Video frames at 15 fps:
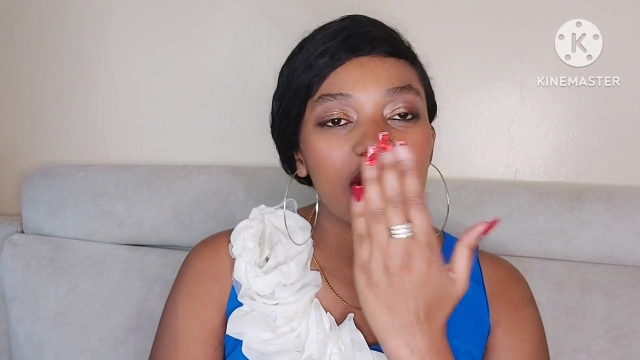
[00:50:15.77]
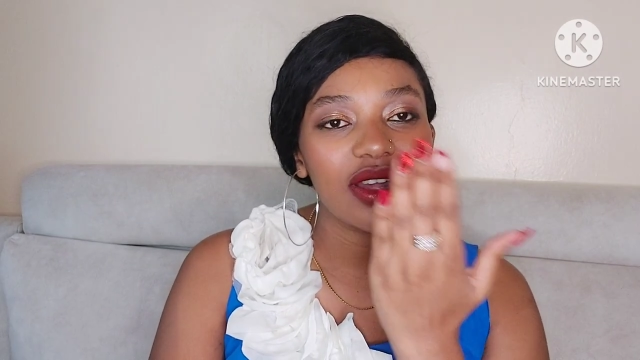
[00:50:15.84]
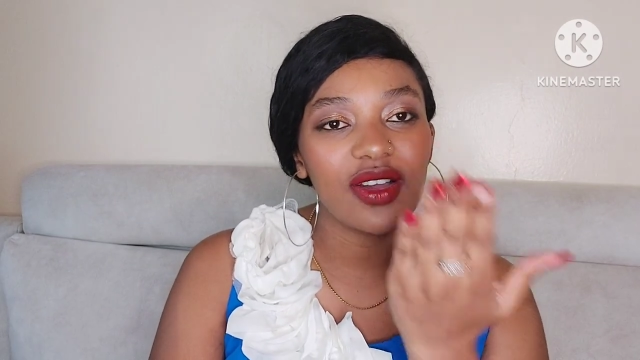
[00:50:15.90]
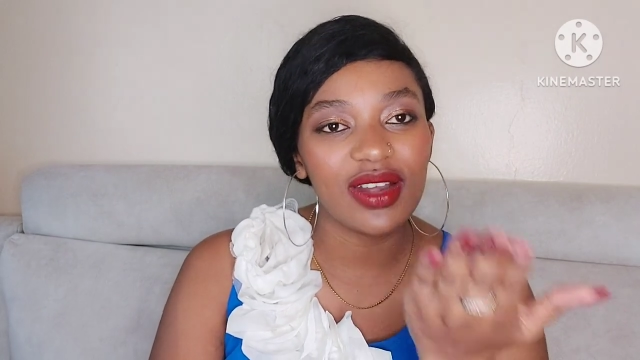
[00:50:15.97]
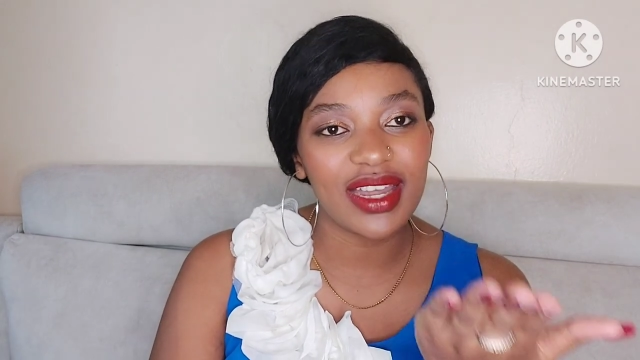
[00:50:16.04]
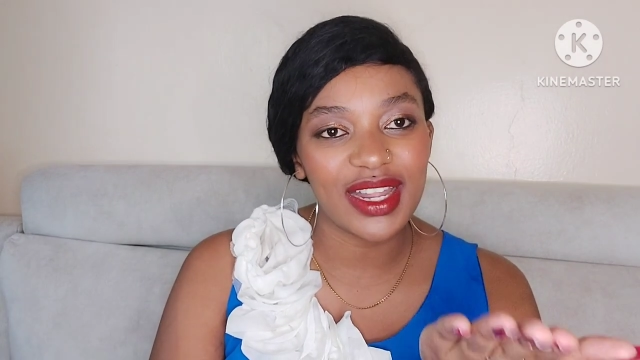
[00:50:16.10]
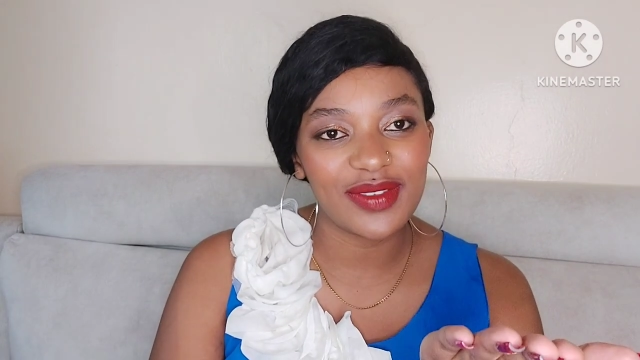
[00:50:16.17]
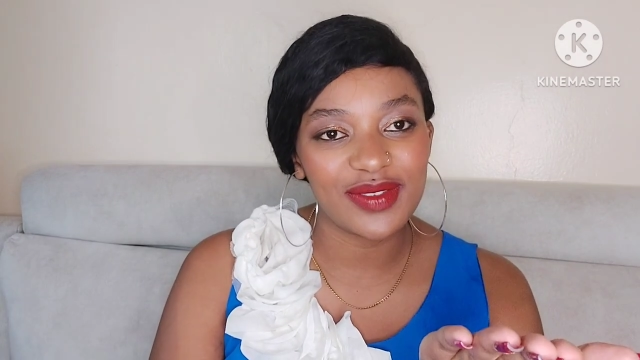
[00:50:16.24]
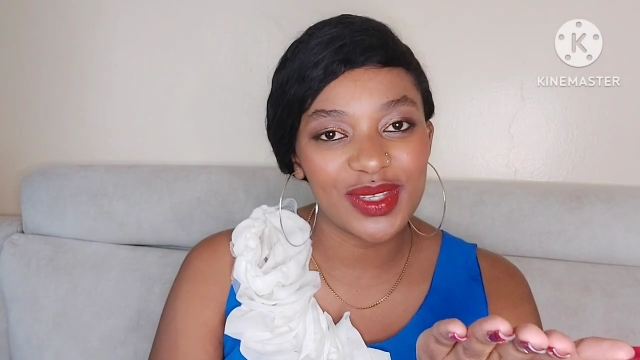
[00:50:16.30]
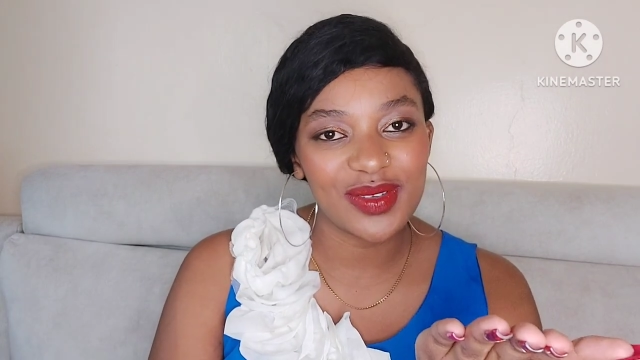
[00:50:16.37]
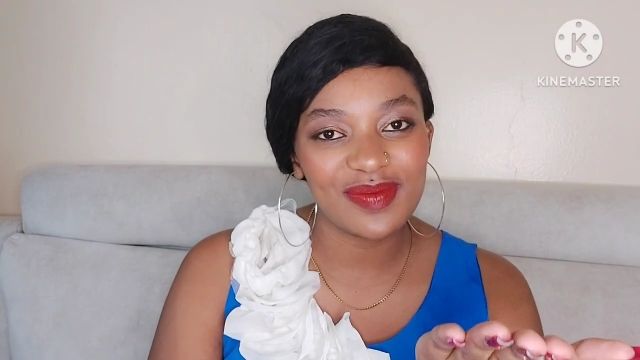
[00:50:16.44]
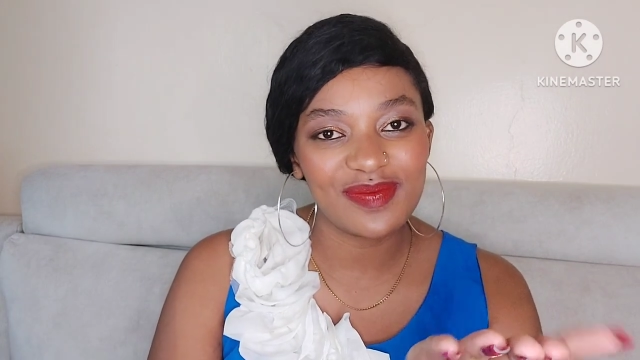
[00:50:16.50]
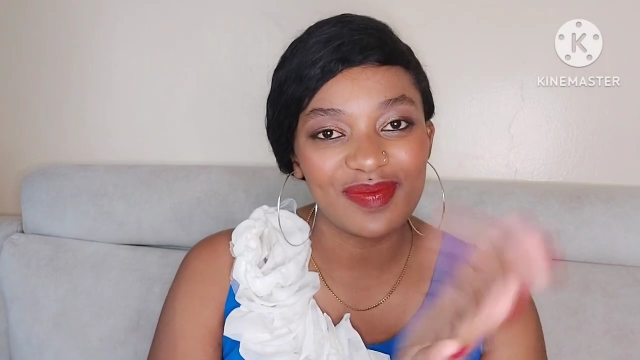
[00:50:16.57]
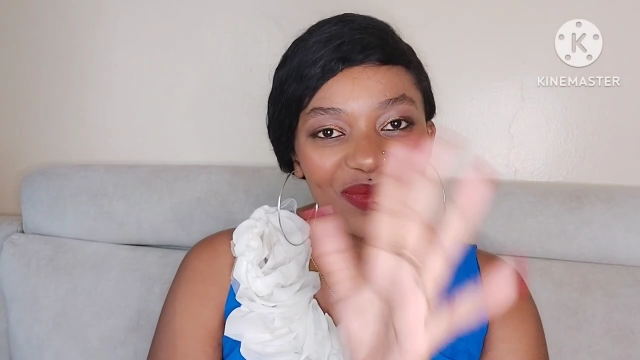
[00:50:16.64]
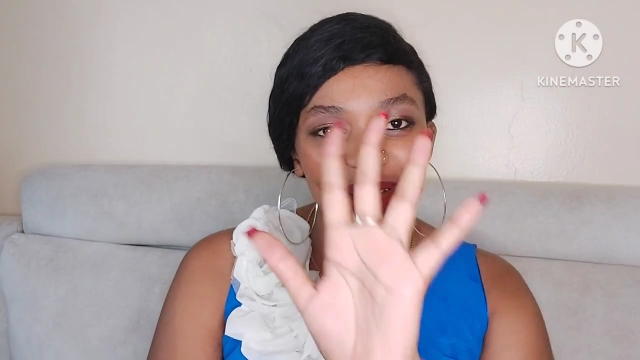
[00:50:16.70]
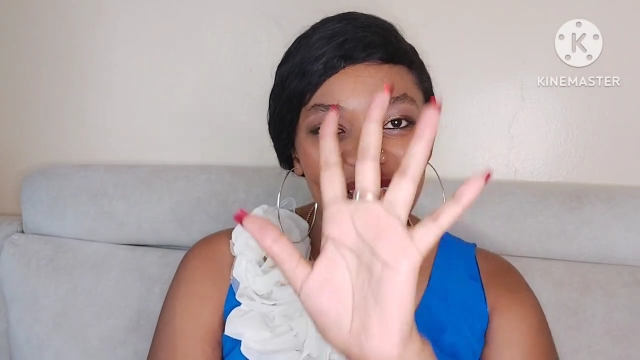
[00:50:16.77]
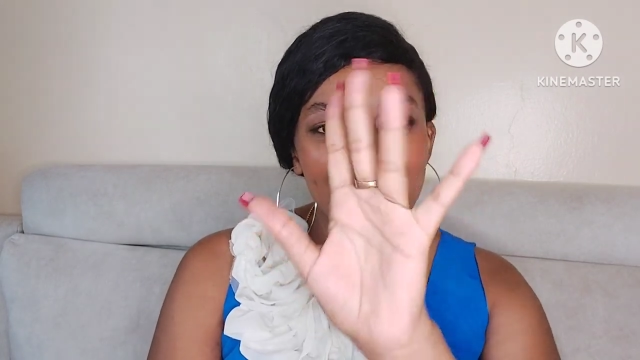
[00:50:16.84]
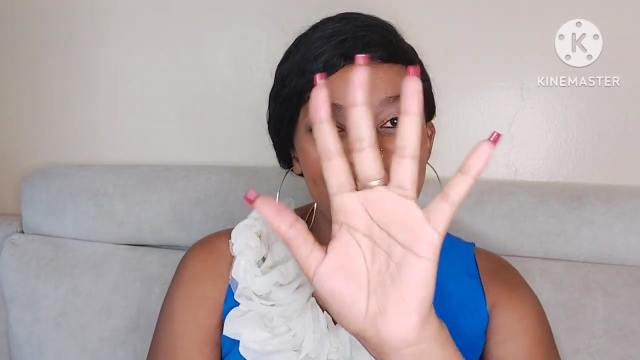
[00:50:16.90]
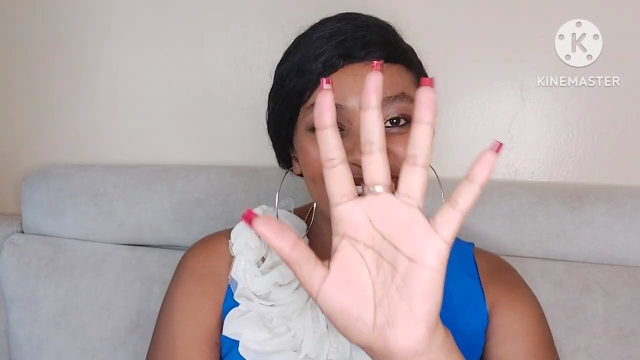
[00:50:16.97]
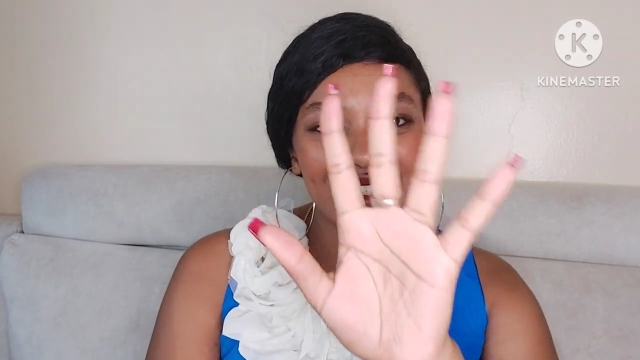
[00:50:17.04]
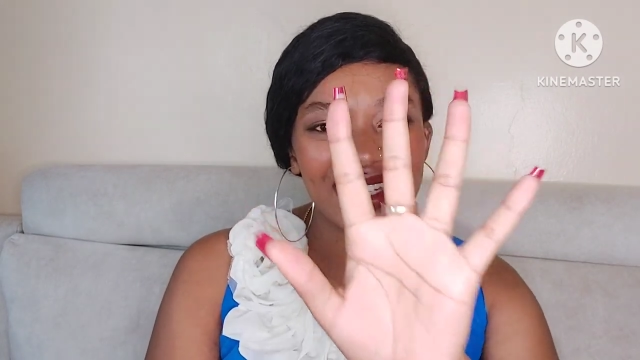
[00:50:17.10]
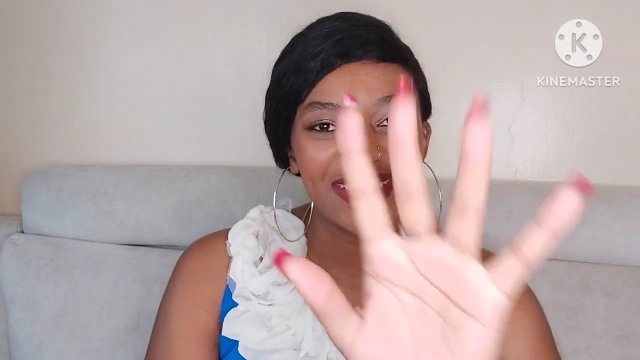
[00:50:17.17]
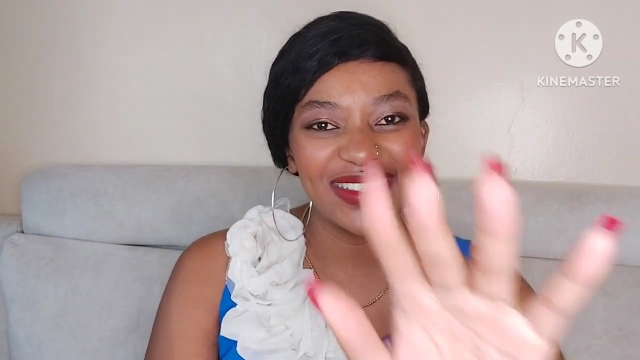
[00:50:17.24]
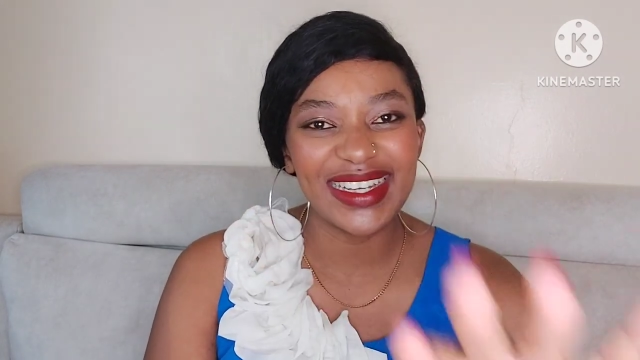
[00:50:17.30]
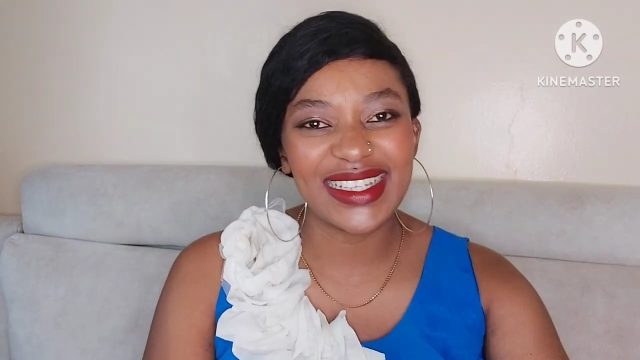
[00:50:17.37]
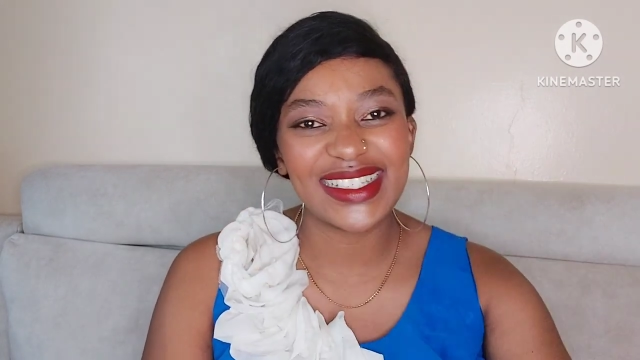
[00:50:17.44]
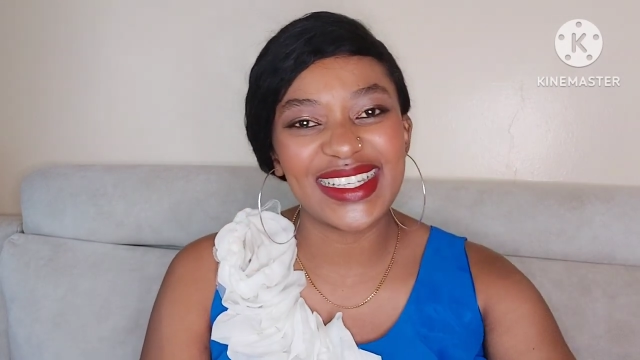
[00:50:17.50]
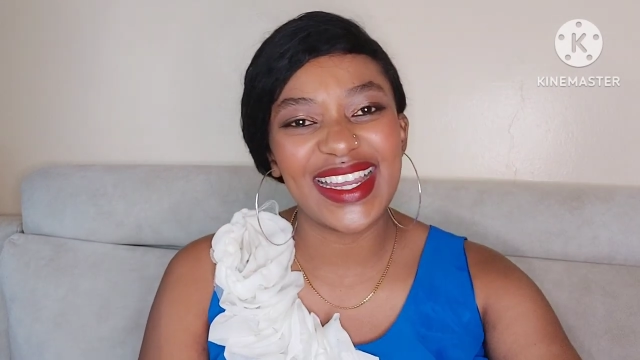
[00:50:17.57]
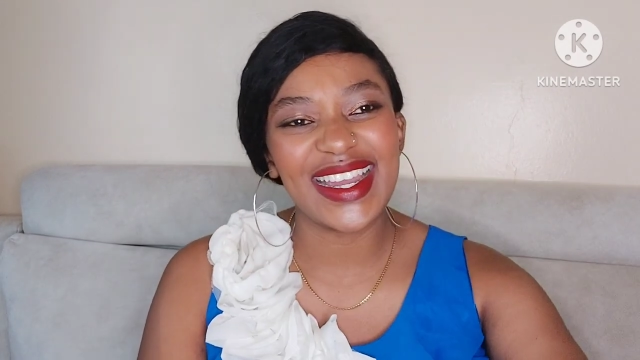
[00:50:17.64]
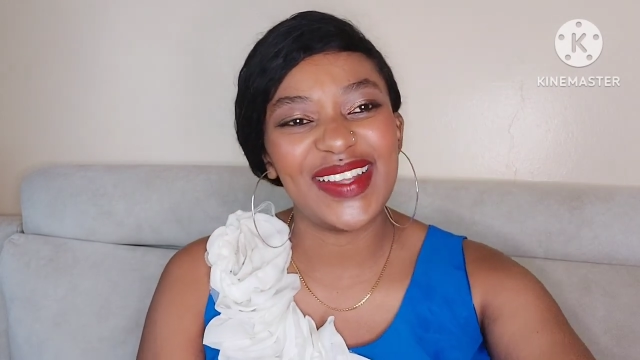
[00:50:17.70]
god loves you bye see you
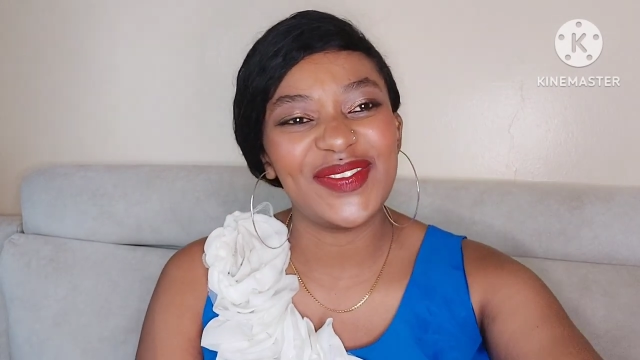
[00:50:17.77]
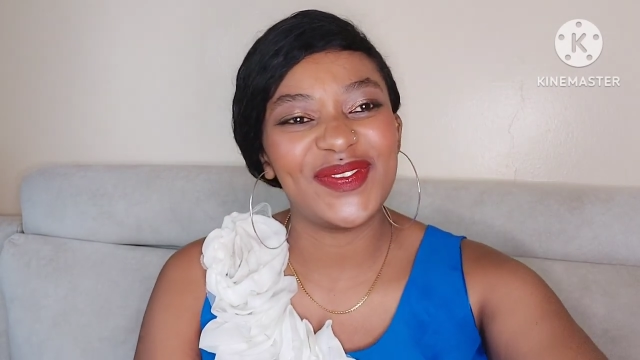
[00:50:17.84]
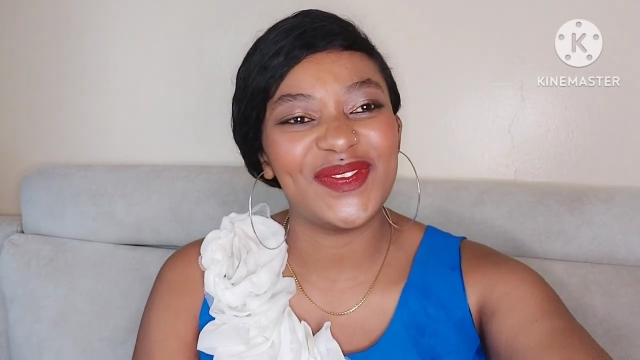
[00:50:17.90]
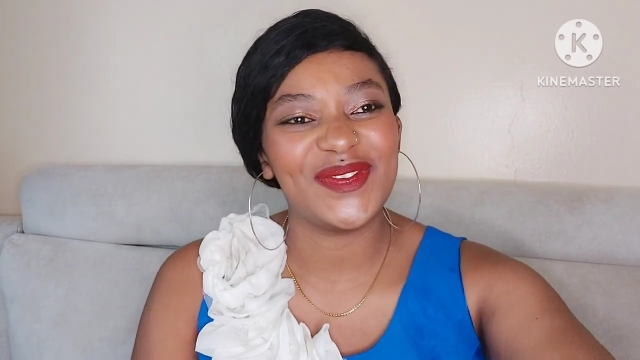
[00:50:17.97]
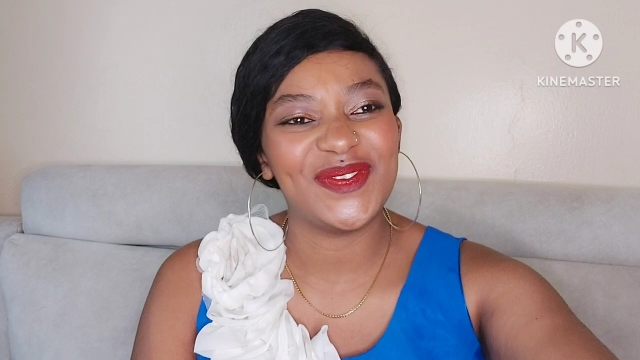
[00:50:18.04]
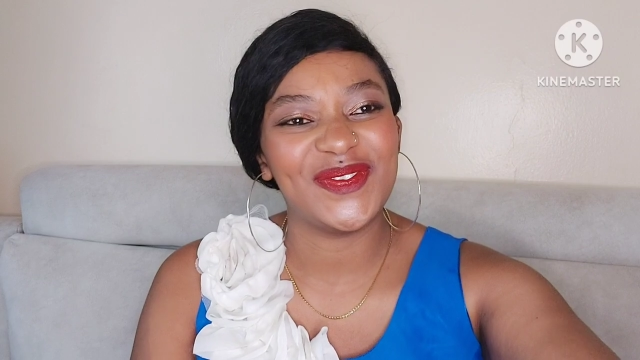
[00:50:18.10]
next time